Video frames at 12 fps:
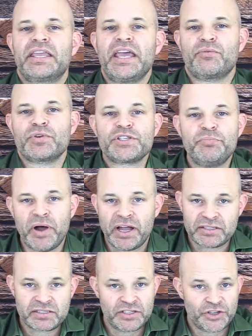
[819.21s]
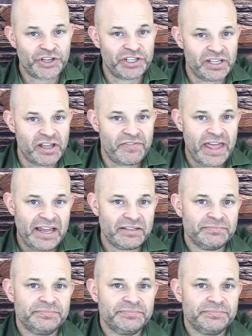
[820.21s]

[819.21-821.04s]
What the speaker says: GetResponse. You're gonna love that.